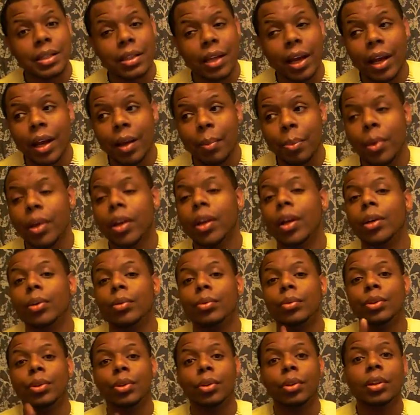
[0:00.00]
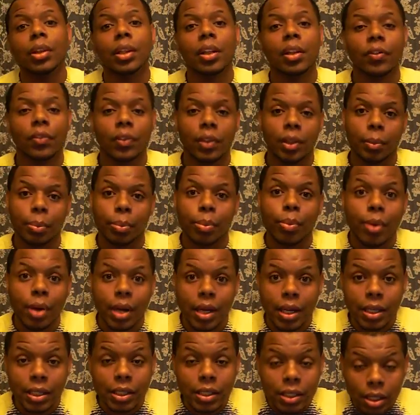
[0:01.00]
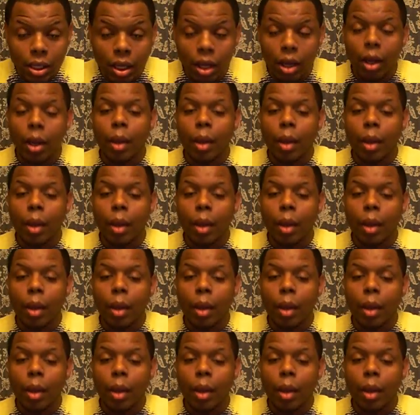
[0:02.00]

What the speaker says: No, you're definitely pressed,